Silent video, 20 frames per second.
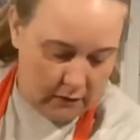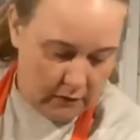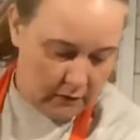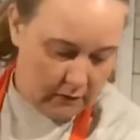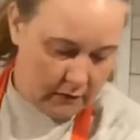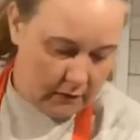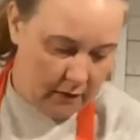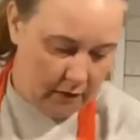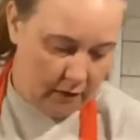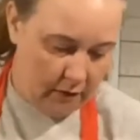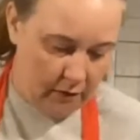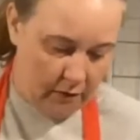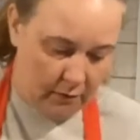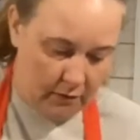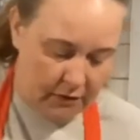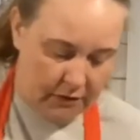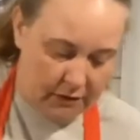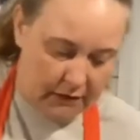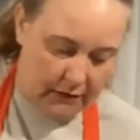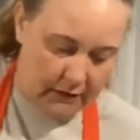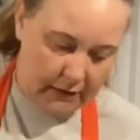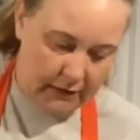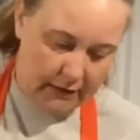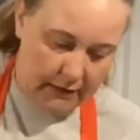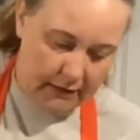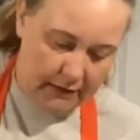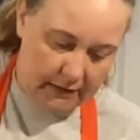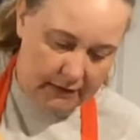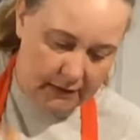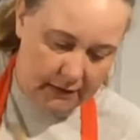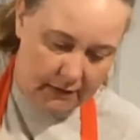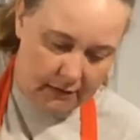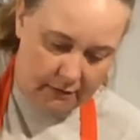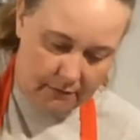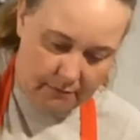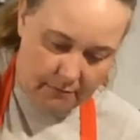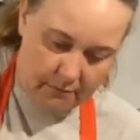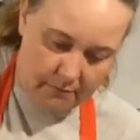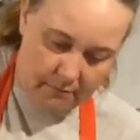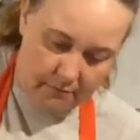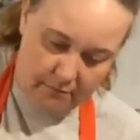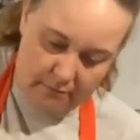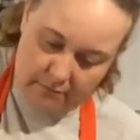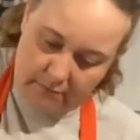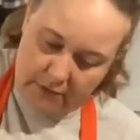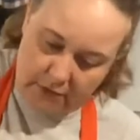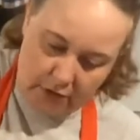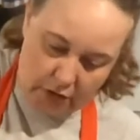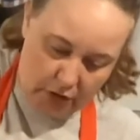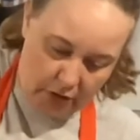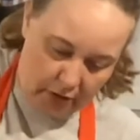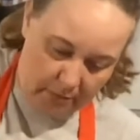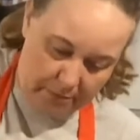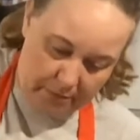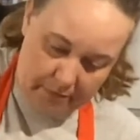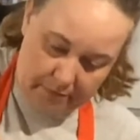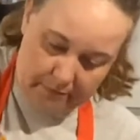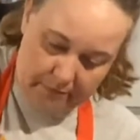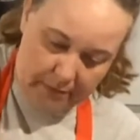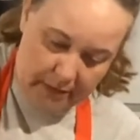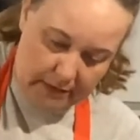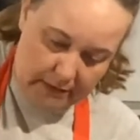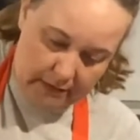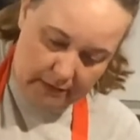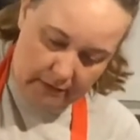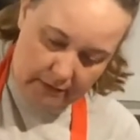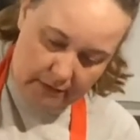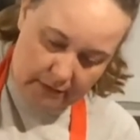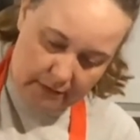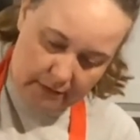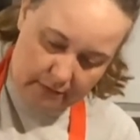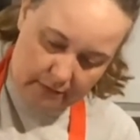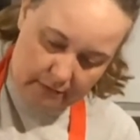So we're just gonna get this stirred up, basically.